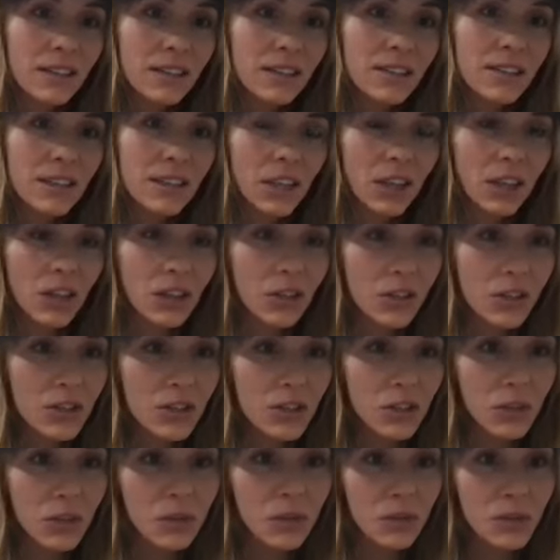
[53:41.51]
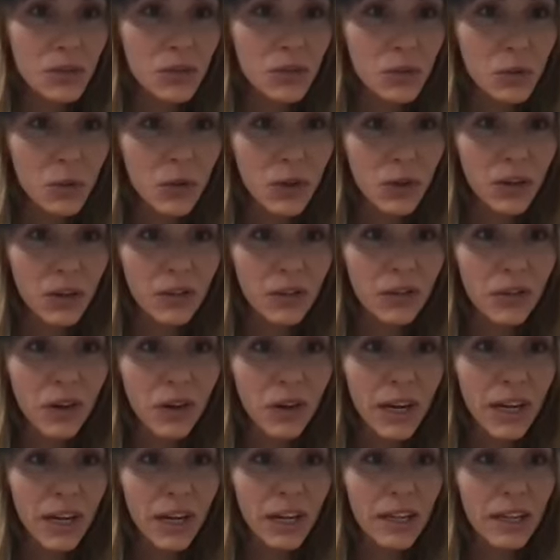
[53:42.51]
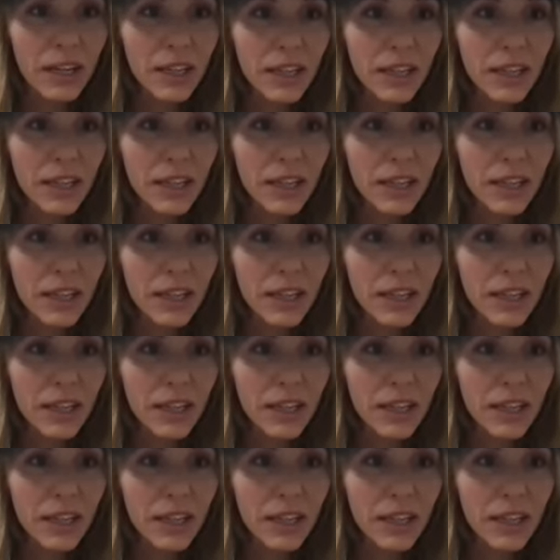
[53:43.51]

sell ourselves short, right?